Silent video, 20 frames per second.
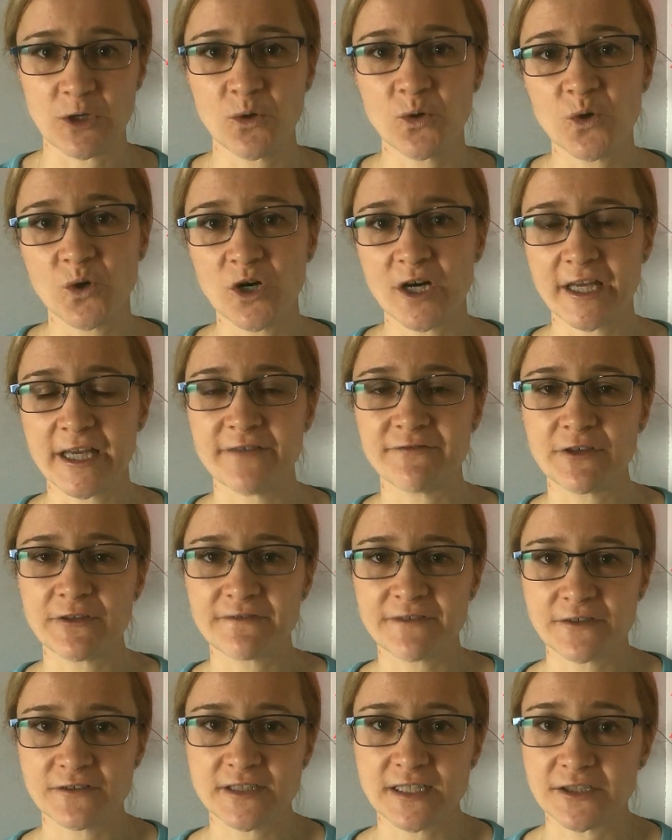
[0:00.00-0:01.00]
Or if you
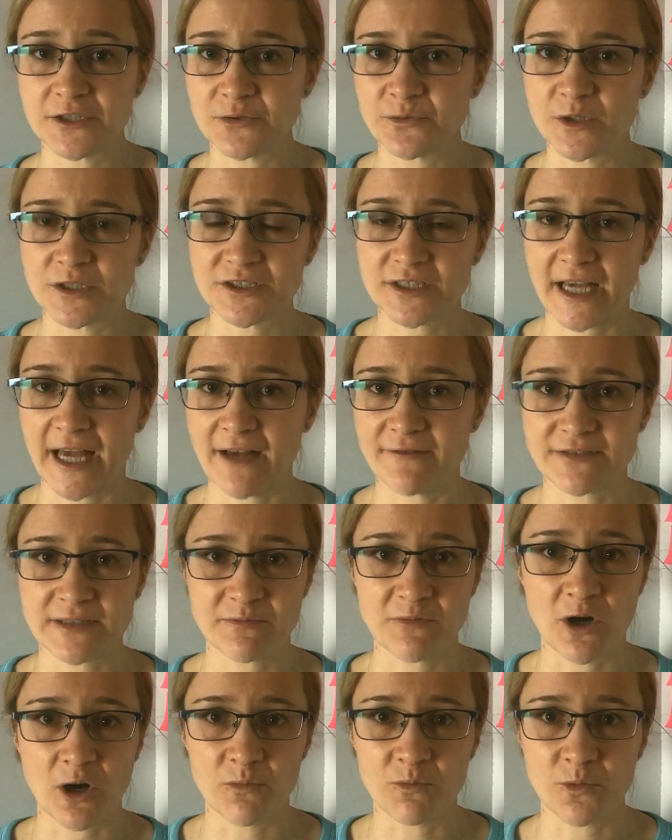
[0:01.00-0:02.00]
feel that you want to have some
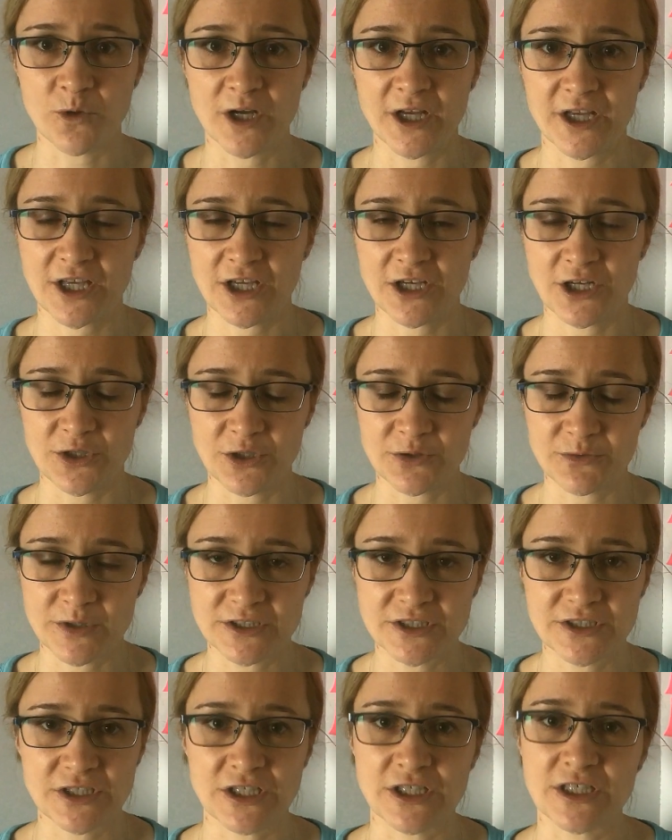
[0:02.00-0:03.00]
homework, you
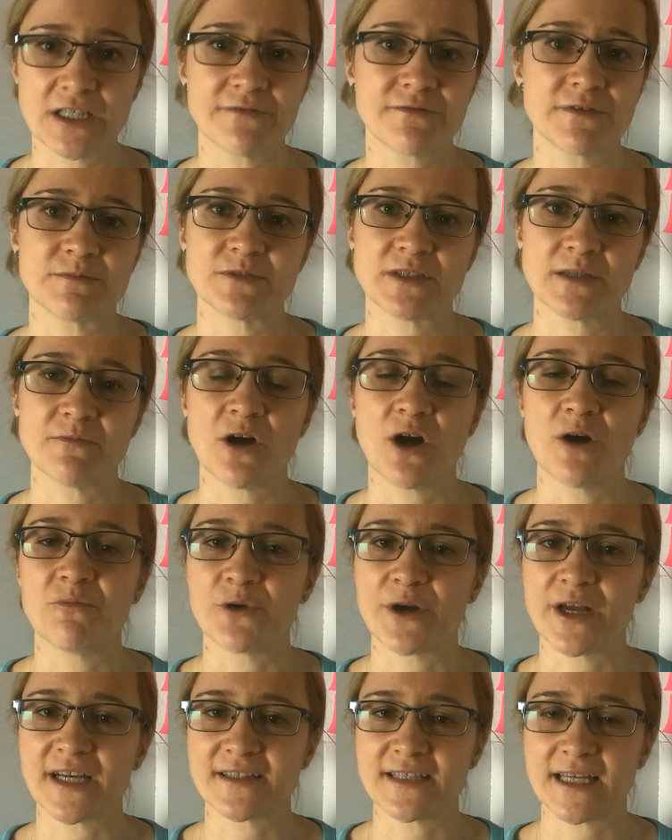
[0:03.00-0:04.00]
want to give them some
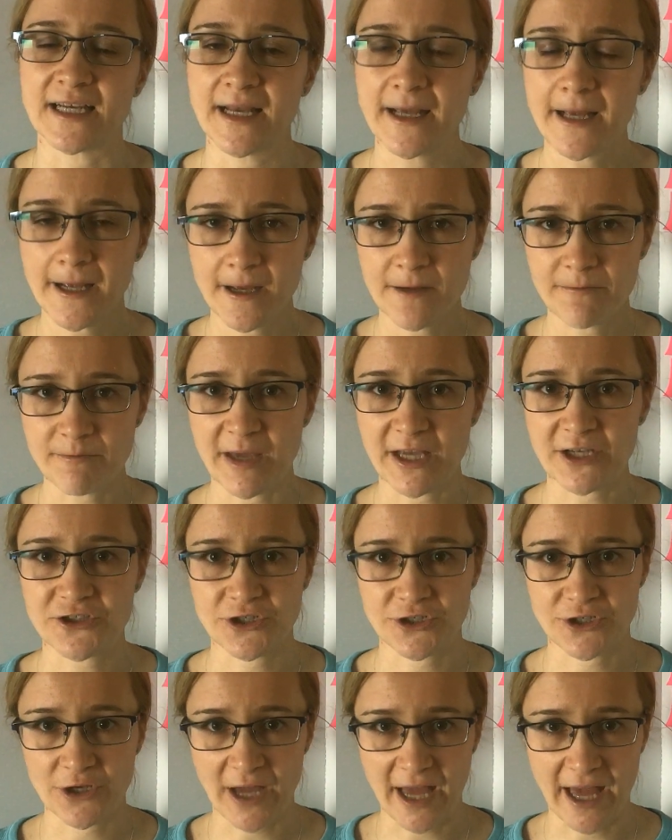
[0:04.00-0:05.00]
homework, then make
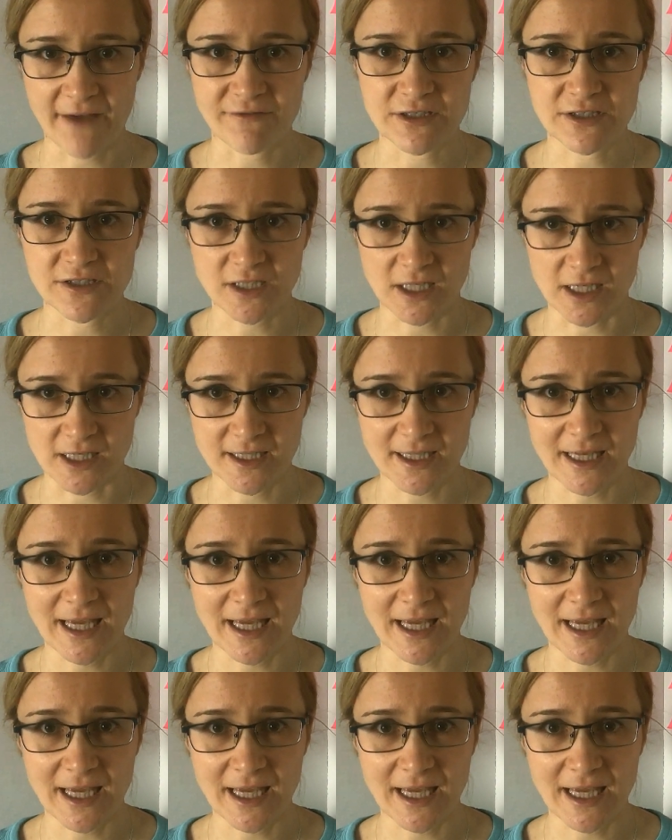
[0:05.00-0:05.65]
sure you have it done.